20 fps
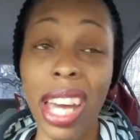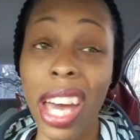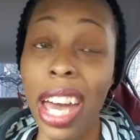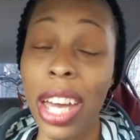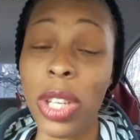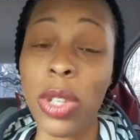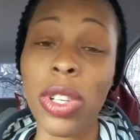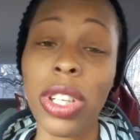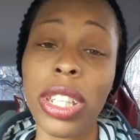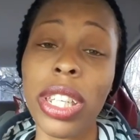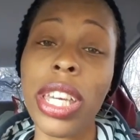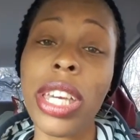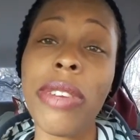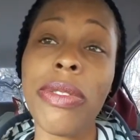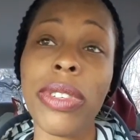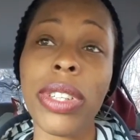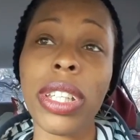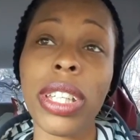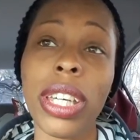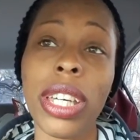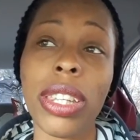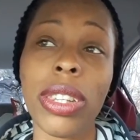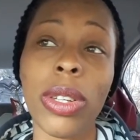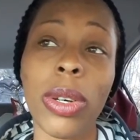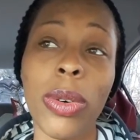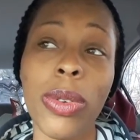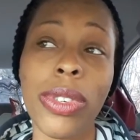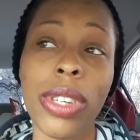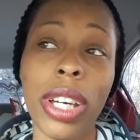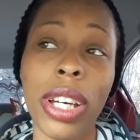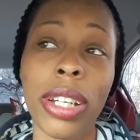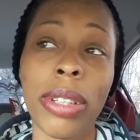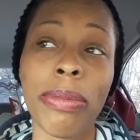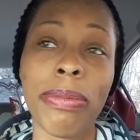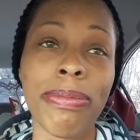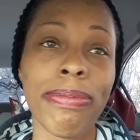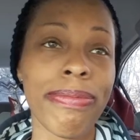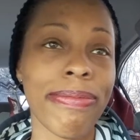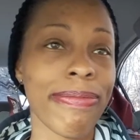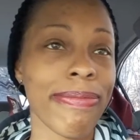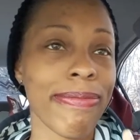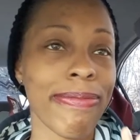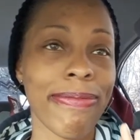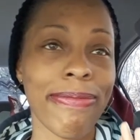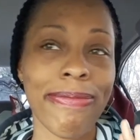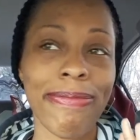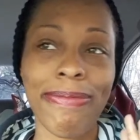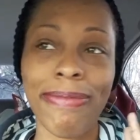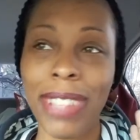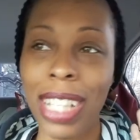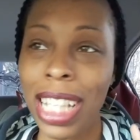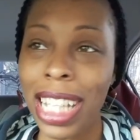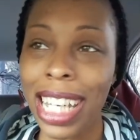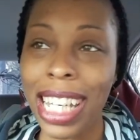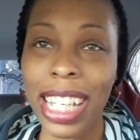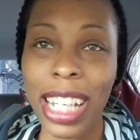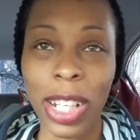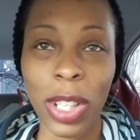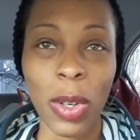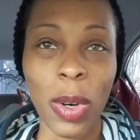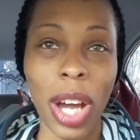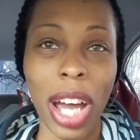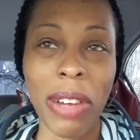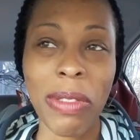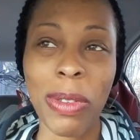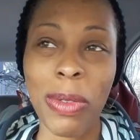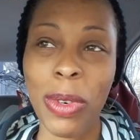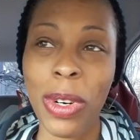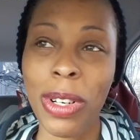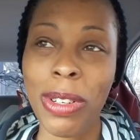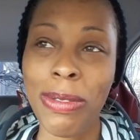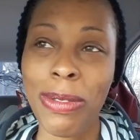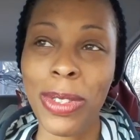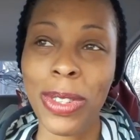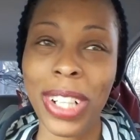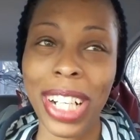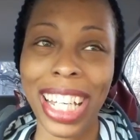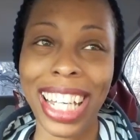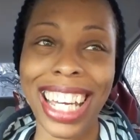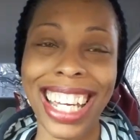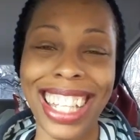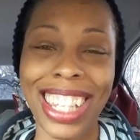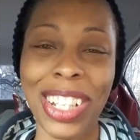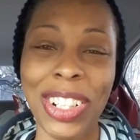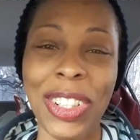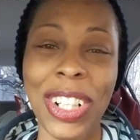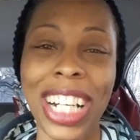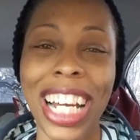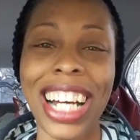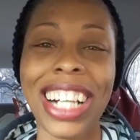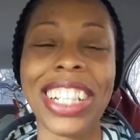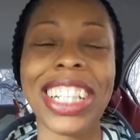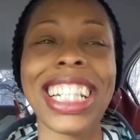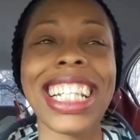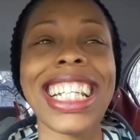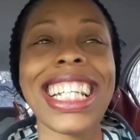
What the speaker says: And you can even get those, again, I don't have the word for it, I can't get the word out.